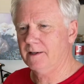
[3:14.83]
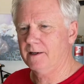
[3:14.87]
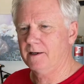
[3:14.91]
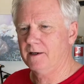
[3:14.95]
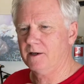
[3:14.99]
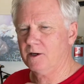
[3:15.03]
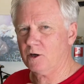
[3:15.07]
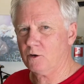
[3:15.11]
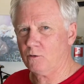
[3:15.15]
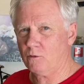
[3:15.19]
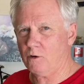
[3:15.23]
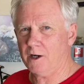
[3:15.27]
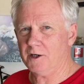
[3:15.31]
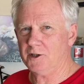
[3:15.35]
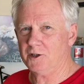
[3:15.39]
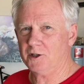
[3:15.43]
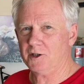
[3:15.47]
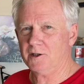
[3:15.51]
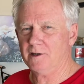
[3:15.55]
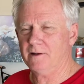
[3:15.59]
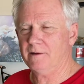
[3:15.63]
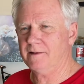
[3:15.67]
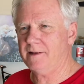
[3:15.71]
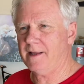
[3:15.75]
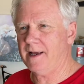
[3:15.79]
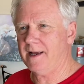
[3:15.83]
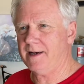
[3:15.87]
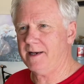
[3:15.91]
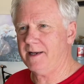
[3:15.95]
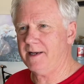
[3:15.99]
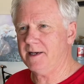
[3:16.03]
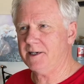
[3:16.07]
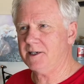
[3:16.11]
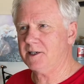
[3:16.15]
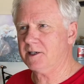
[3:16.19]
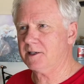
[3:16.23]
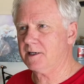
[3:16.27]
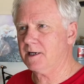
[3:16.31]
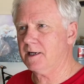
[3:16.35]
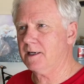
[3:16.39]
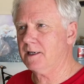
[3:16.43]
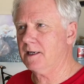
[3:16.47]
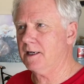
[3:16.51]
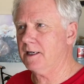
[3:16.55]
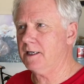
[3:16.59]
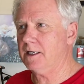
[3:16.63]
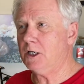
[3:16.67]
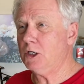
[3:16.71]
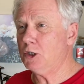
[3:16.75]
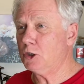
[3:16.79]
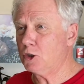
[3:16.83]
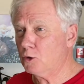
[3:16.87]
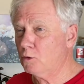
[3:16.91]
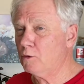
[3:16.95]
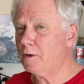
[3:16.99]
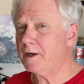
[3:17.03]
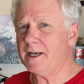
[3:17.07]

crunch that is truly